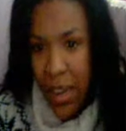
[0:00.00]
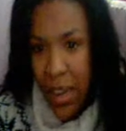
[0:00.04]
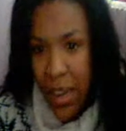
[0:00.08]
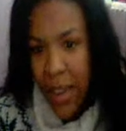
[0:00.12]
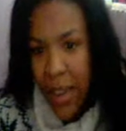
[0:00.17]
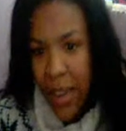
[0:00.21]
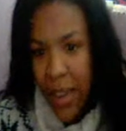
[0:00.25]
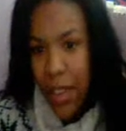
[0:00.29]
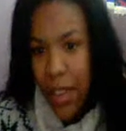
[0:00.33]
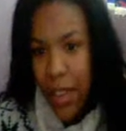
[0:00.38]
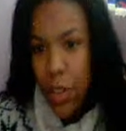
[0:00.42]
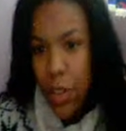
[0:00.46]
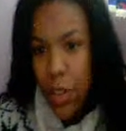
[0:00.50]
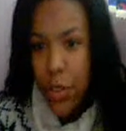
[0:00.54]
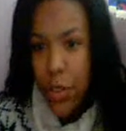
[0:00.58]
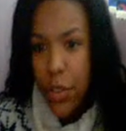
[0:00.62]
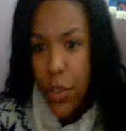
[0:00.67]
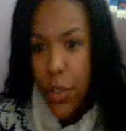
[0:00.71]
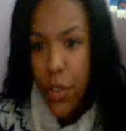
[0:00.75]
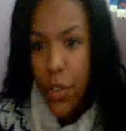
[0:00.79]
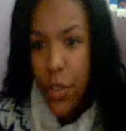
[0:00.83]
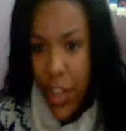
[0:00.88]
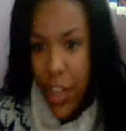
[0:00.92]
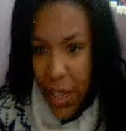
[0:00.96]
He turned to
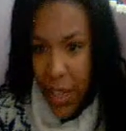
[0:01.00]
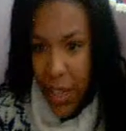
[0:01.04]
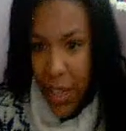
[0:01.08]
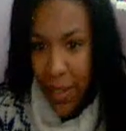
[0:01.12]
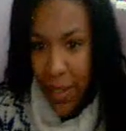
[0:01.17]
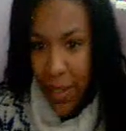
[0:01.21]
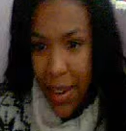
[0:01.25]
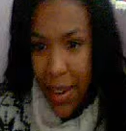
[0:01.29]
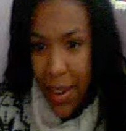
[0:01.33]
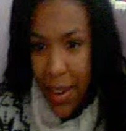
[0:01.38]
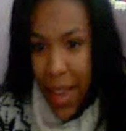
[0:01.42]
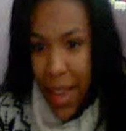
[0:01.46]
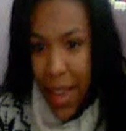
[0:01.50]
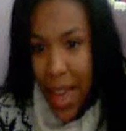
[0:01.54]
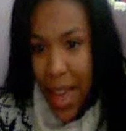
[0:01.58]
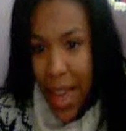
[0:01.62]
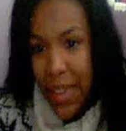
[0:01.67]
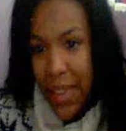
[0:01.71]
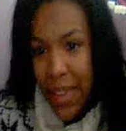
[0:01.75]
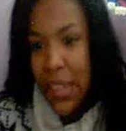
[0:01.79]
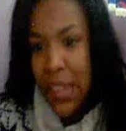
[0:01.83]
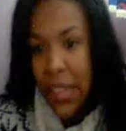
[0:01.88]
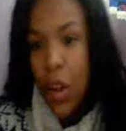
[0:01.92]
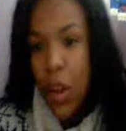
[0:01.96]
fishing as
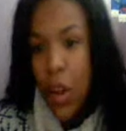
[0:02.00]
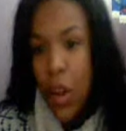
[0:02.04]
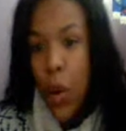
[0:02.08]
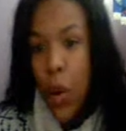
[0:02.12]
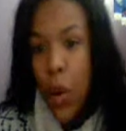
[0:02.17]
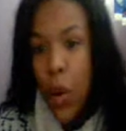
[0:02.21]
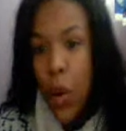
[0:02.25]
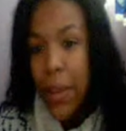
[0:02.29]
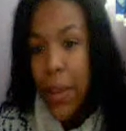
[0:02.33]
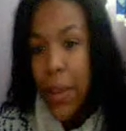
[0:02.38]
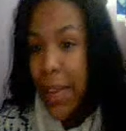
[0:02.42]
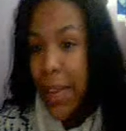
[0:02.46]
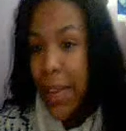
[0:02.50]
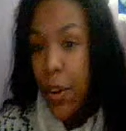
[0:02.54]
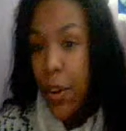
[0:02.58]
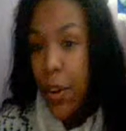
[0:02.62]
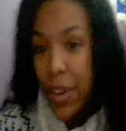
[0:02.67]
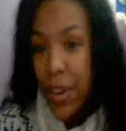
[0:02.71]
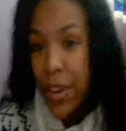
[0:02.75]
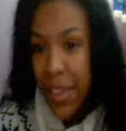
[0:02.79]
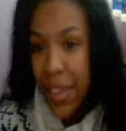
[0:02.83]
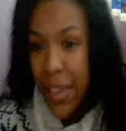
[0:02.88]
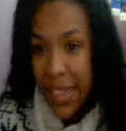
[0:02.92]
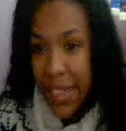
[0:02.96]
his only
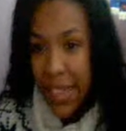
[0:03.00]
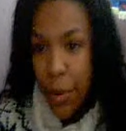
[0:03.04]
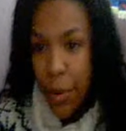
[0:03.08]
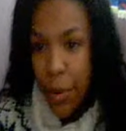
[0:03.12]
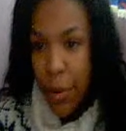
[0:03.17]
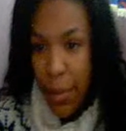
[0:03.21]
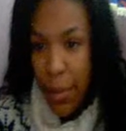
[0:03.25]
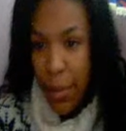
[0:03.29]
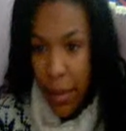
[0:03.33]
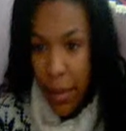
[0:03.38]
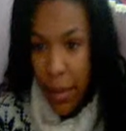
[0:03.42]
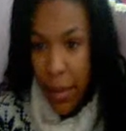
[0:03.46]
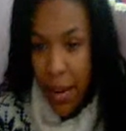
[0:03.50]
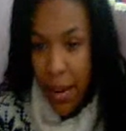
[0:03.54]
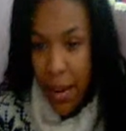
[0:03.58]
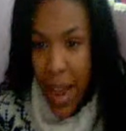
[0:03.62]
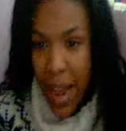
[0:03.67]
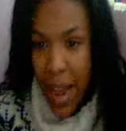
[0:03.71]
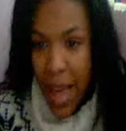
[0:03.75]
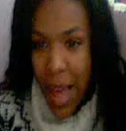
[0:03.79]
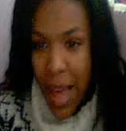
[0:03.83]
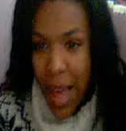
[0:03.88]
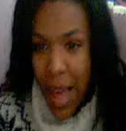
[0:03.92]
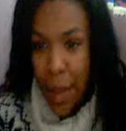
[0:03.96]
earnest career,
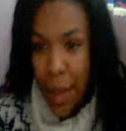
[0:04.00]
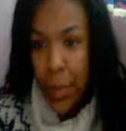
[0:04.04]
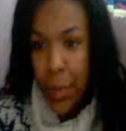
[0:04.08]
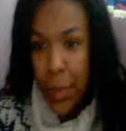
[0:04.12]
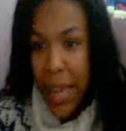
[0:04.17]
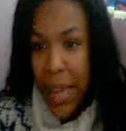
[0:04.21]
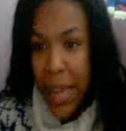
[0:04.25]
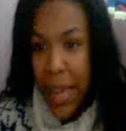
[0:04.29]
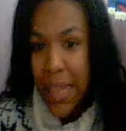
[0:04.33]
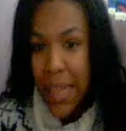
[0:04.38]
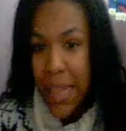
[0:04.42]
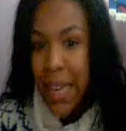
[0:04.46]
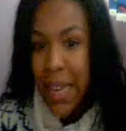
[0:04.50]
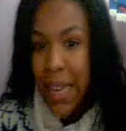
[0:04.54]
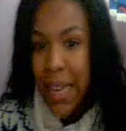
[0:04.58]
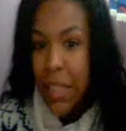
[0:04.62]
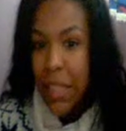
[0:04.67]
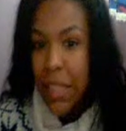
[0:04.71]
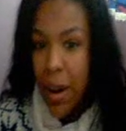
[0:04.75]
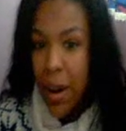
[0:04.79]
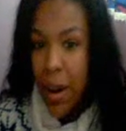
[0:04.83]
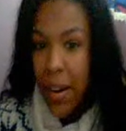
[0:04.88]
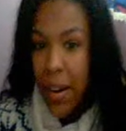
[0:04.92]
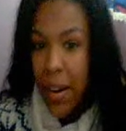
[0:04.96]
and playing the
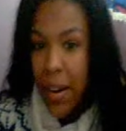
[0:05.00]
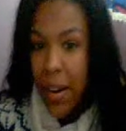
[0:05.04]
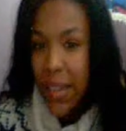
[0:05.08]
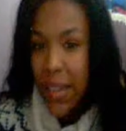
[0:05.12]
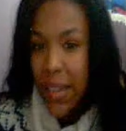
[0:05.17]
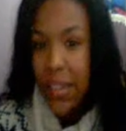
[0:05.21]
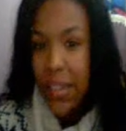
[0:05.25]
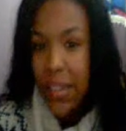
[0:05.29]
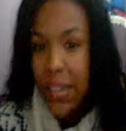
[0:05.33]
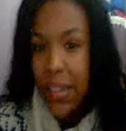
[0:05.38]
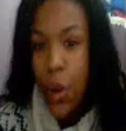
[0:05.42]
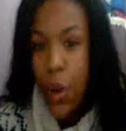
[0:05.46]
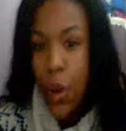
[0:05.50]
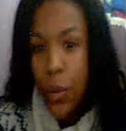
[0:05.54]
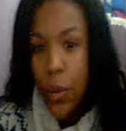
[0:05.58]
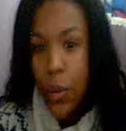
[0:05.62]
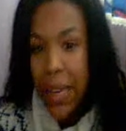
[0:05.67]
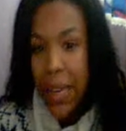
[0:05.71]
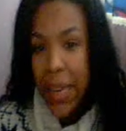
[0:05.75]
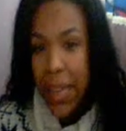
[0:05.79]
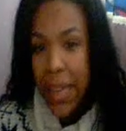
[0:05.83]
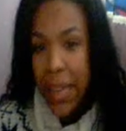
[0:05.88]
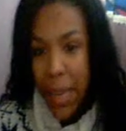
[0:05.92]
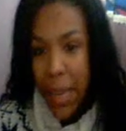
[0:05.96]
guitar as his only
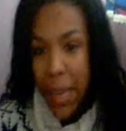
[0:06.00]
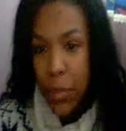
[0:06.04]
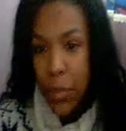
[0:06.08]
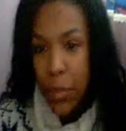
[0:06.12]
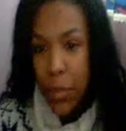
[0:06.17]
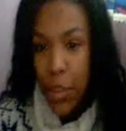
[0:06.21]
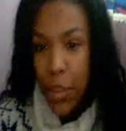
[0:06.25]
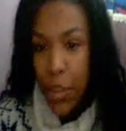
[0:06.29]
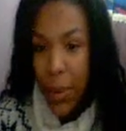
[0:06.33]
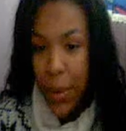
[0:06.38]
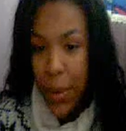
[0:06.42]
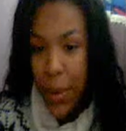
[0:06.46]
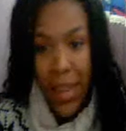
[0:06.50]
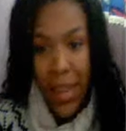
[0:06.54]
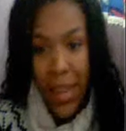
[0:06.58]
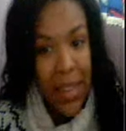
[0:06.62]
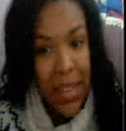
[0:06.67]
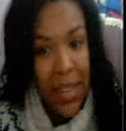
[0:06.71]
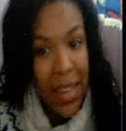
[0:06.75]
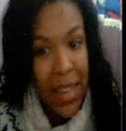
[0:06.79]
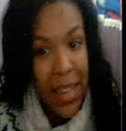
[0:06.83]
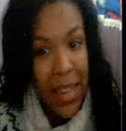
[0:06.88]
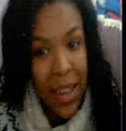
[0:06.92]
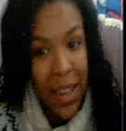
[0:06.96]
claim to doing
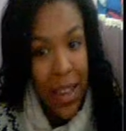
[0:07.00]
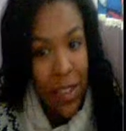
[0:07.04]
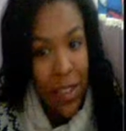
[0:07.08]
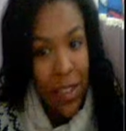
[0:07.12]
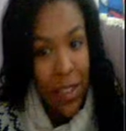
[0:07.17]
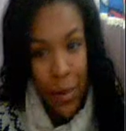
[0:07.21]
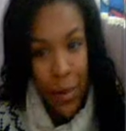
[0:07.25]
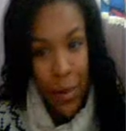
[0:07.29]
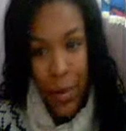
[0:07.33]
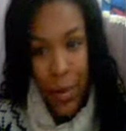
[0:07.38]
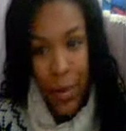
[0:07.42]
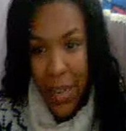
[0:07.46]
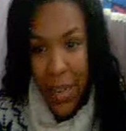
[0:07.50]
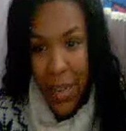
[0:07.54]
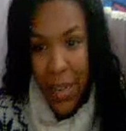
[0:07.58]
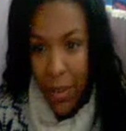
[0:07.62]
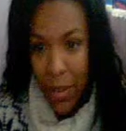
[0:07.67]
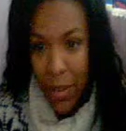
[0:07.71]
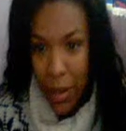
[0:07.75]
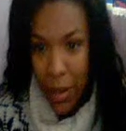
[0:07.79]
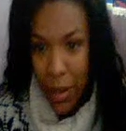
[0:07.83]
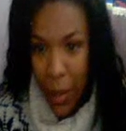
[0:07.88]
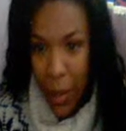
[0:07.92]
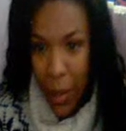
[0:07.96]
anything extraordinarily
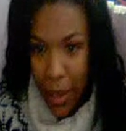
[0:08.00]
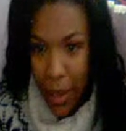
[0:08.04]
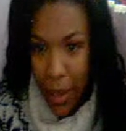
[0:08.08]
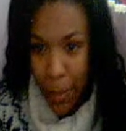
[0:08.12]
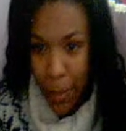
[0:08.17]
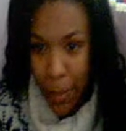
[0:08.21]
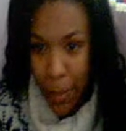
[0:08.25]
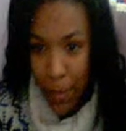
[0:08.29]
well.